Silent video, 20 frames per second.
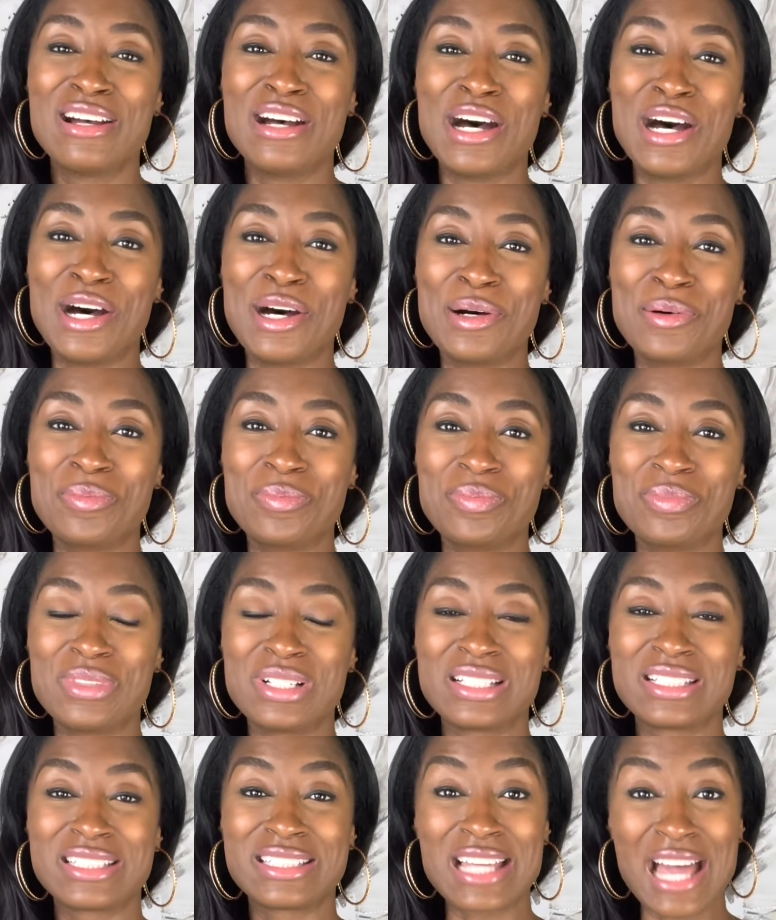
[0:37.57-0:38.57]
Um,
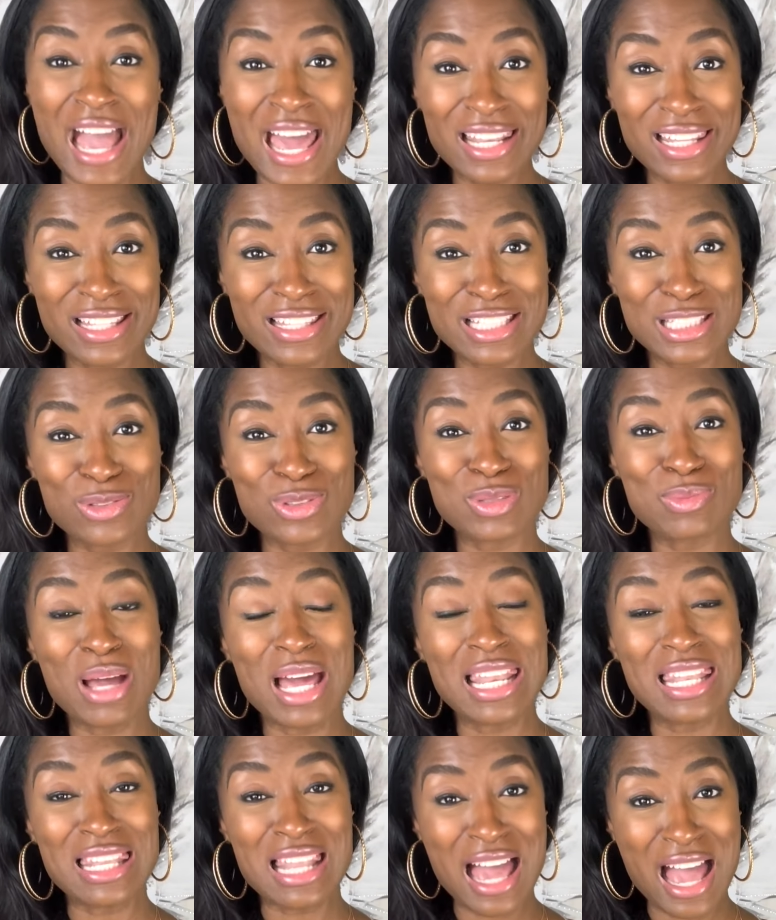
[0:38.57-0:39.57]
Sadly, this was
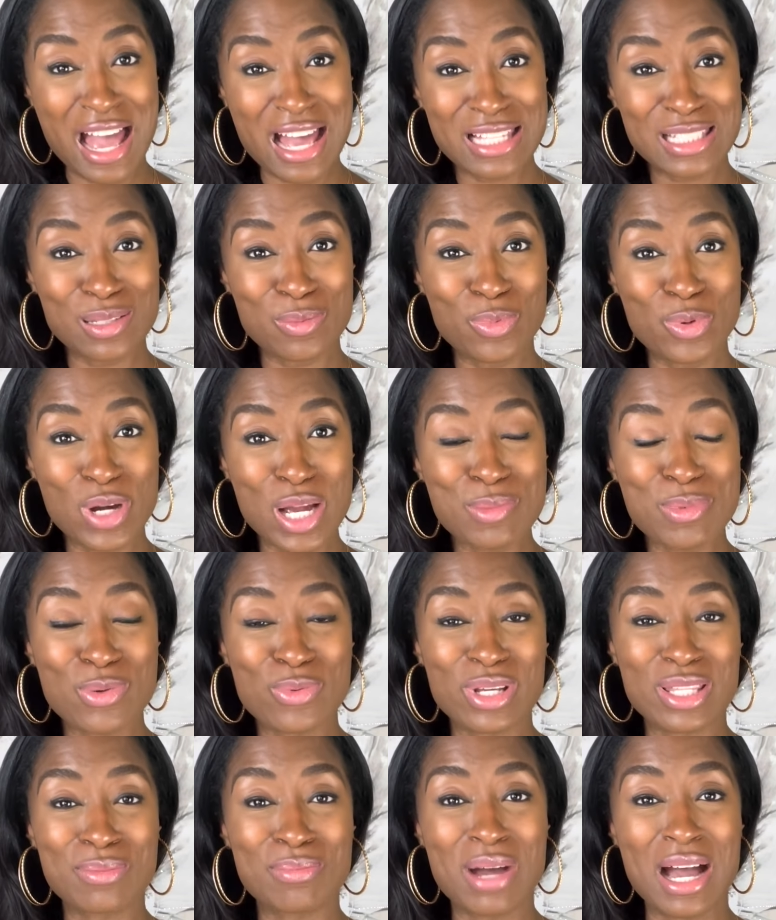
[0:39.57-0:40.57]
my last appointment
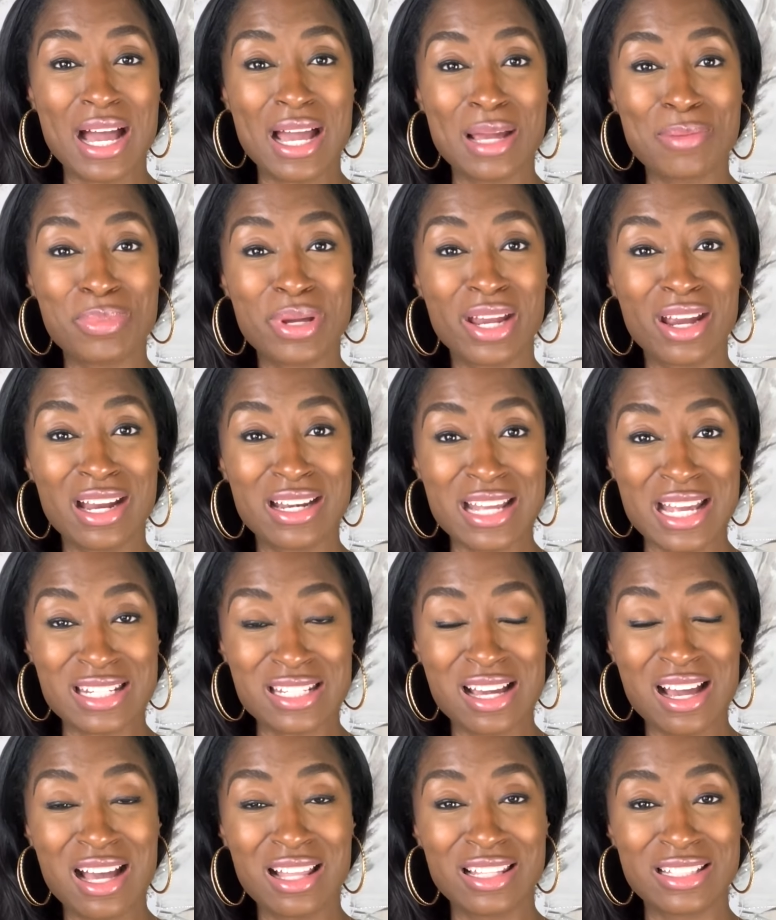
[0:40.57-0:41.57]
with my
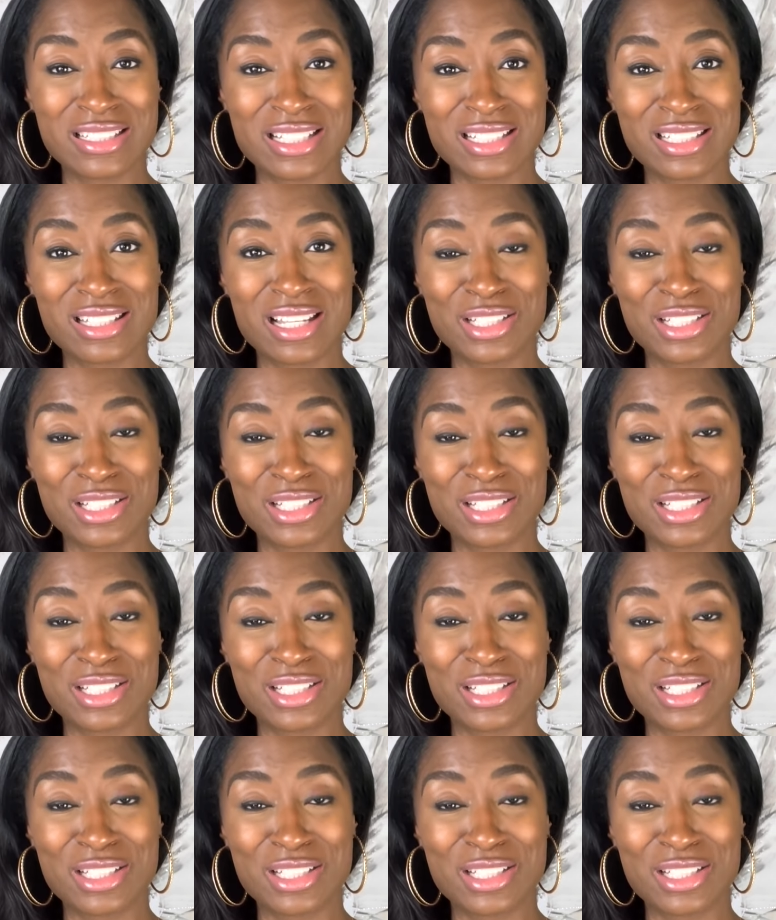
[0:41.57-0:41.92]
perinatologist.